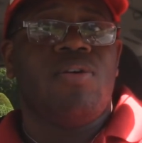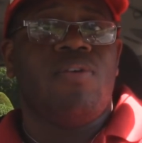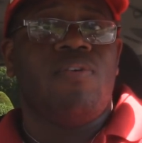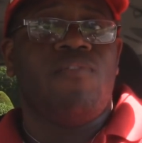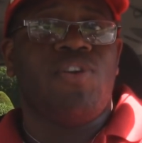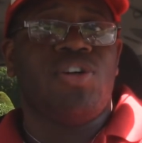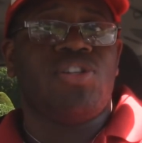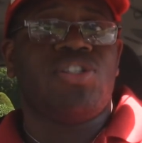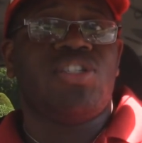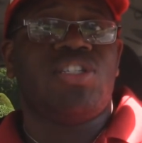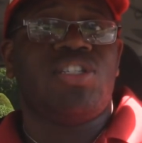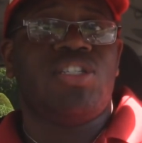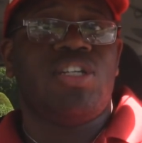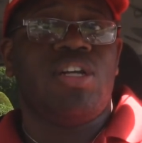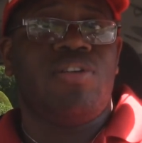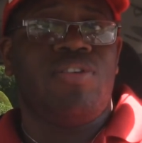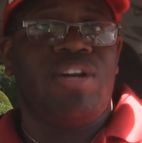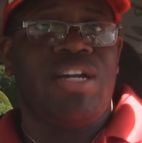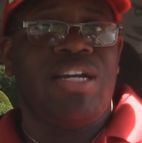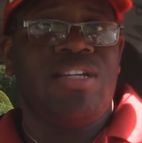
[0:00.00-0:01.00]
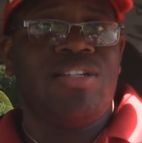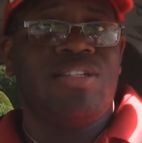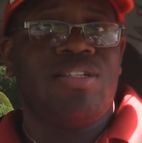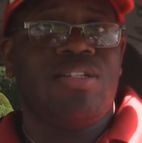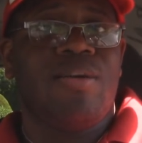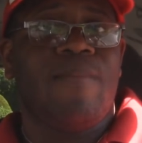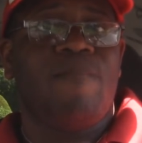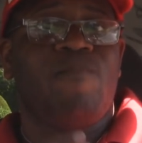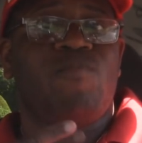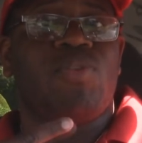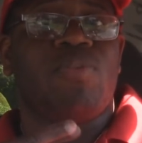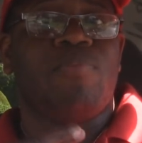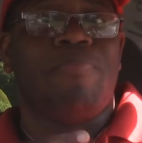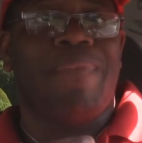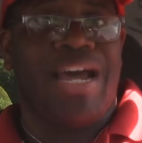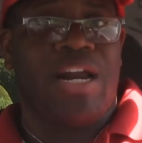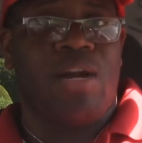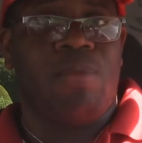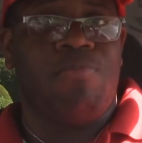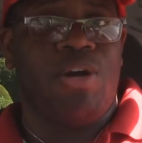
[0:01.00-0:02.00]
Versus series,
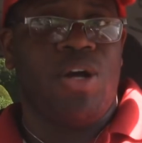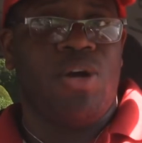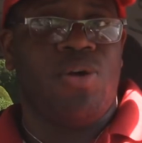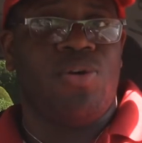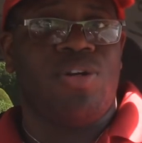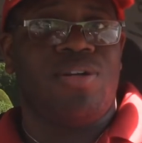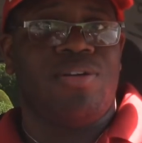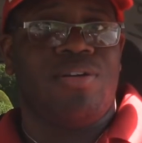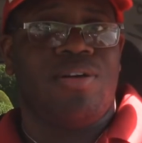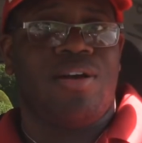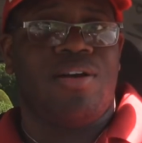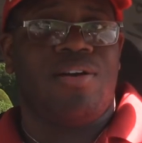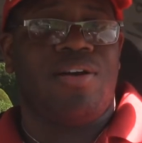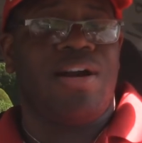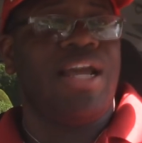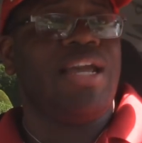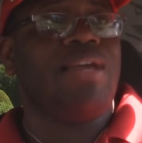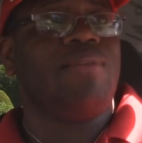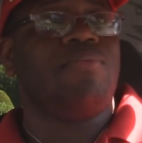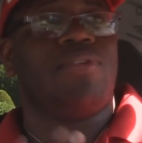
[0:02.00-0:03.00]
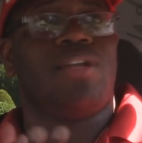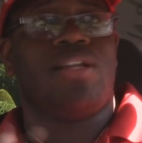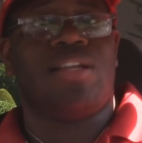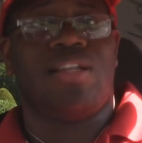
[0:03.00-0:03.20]
Battle Mode. All right?